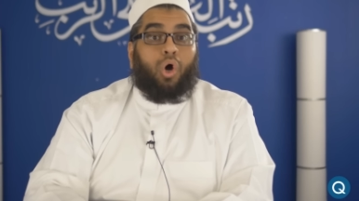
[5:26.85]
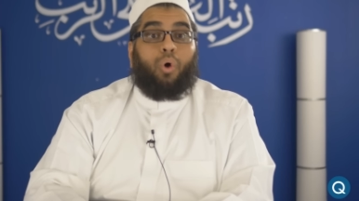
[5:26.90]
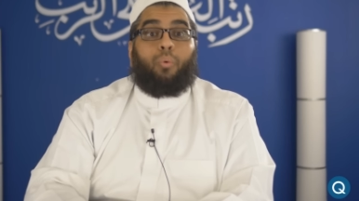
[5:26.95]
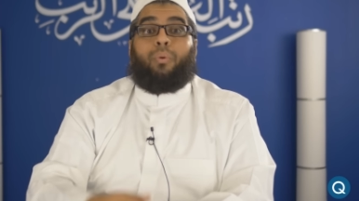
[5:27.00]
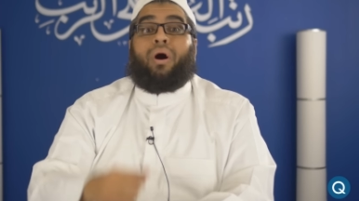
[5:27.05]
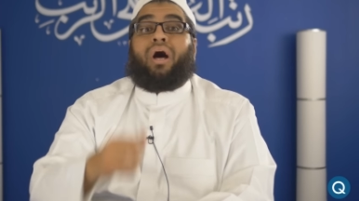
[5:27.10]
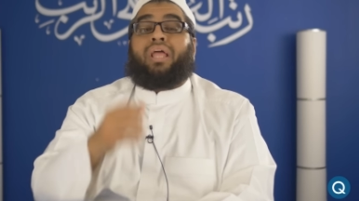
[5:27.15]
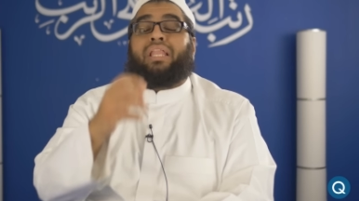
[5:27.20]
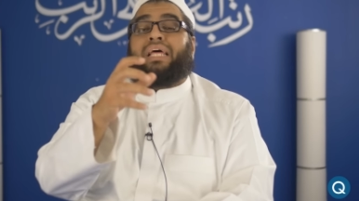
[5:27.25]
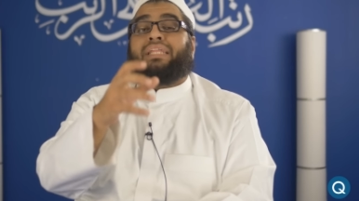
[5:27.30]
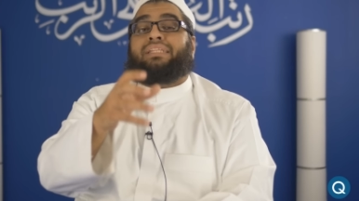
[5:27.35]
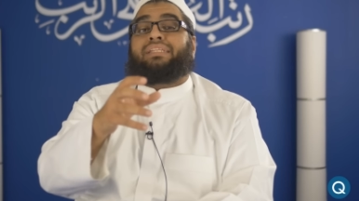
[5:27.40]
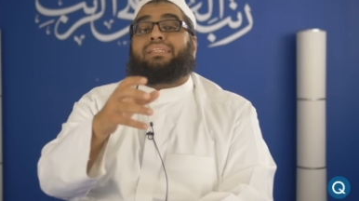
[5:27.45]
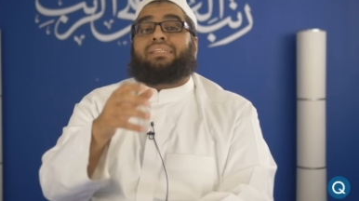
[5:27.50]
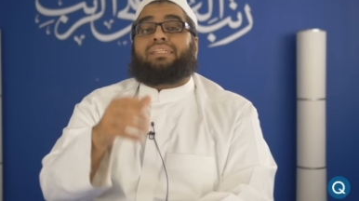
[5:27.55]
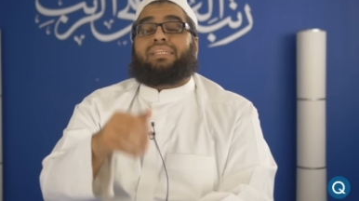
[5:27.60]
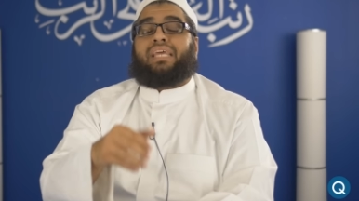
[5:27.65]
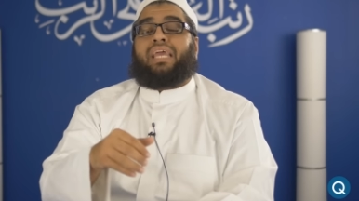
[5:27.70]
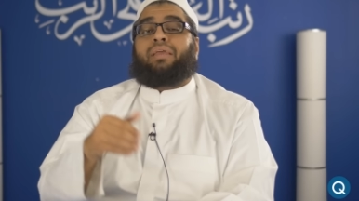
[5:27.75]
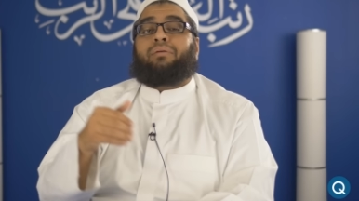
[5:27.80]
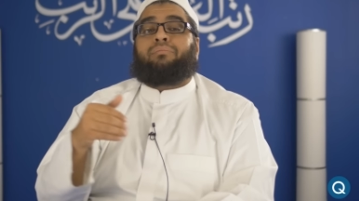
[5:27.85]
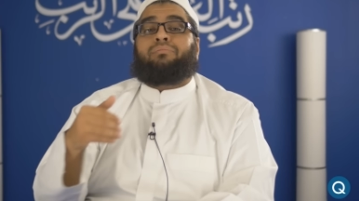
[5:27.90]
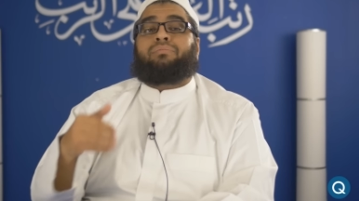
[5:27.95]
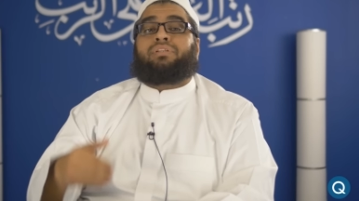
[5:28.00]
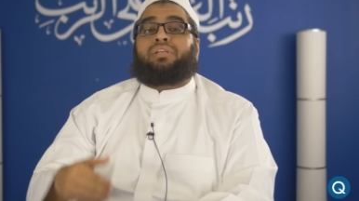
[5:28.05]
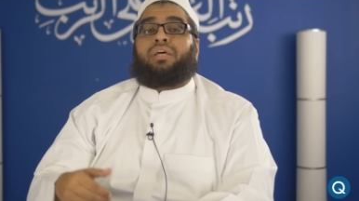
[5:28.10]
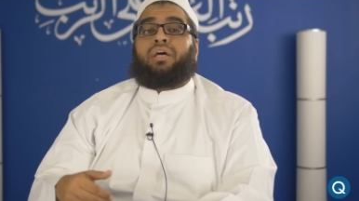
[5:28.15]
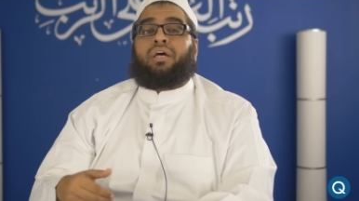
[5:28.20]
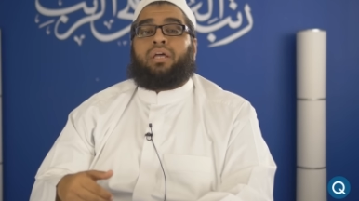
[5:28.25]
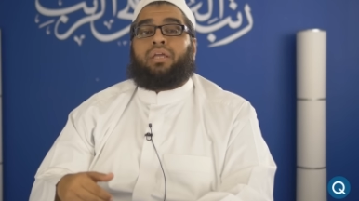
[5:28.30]
while at the same
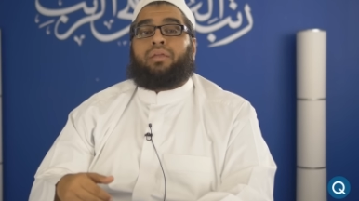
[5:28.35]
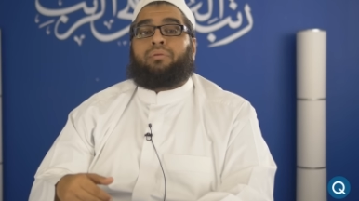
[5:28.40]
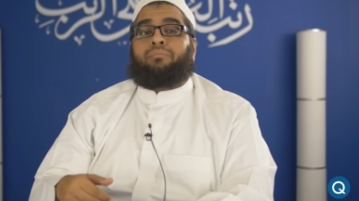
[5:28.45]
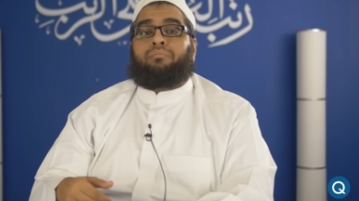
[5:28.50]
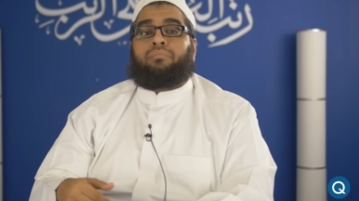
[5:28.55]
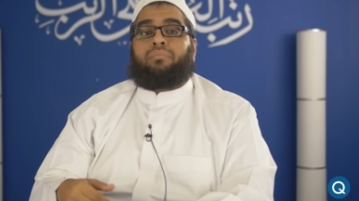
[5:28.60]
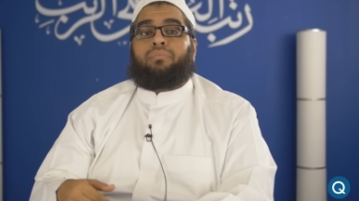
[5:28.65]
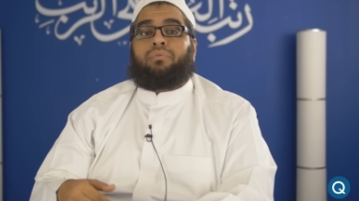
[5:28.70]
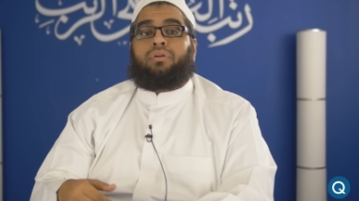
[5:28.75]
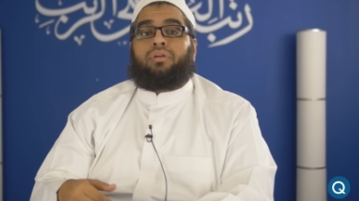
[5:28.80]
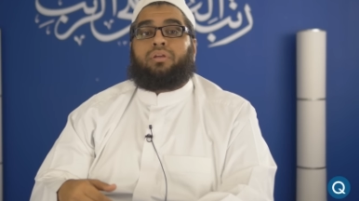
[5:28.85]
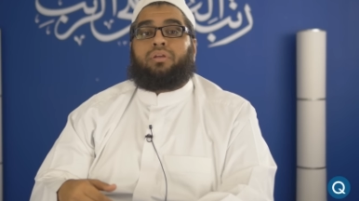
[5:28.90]
time